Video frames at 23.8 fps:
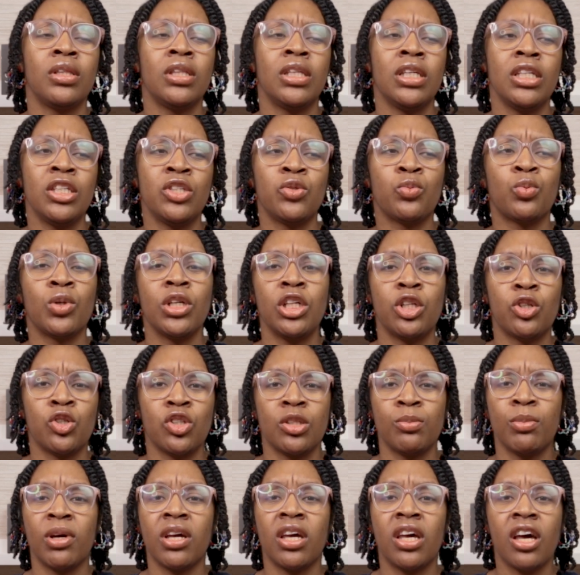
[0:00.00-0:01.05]
these
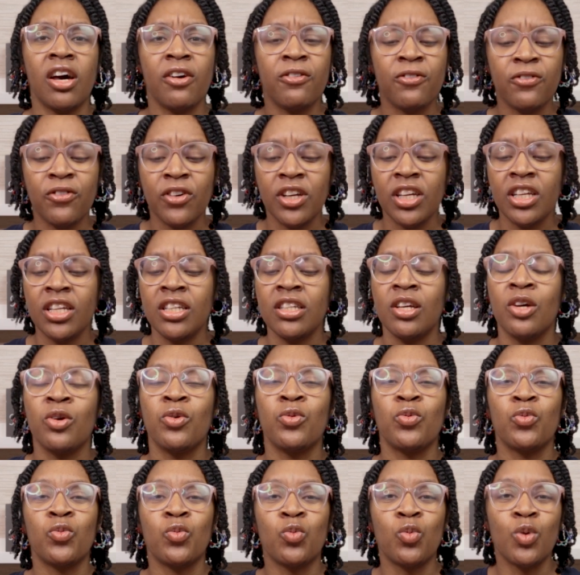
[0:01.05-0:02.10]
readers, McGuffey
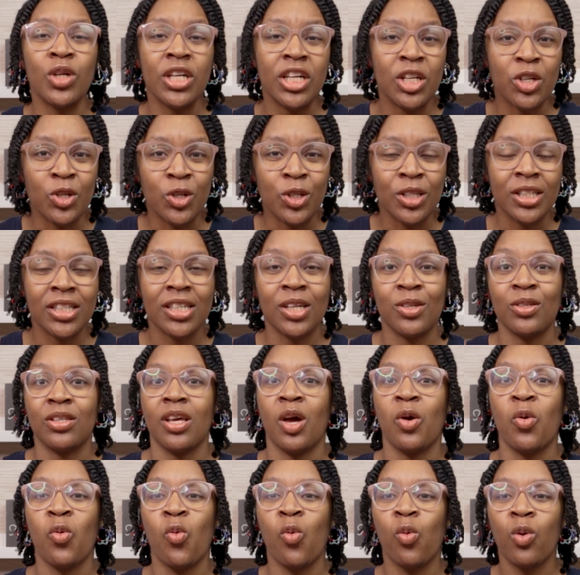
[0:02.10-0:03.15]
Readers. And I was
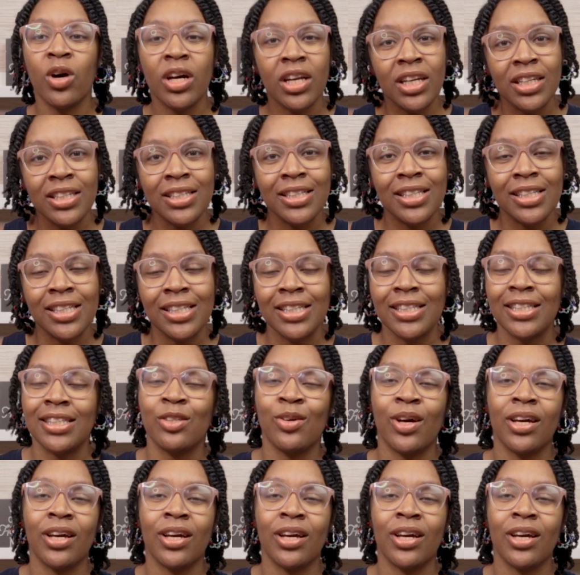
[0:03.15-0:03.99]
like, what is this?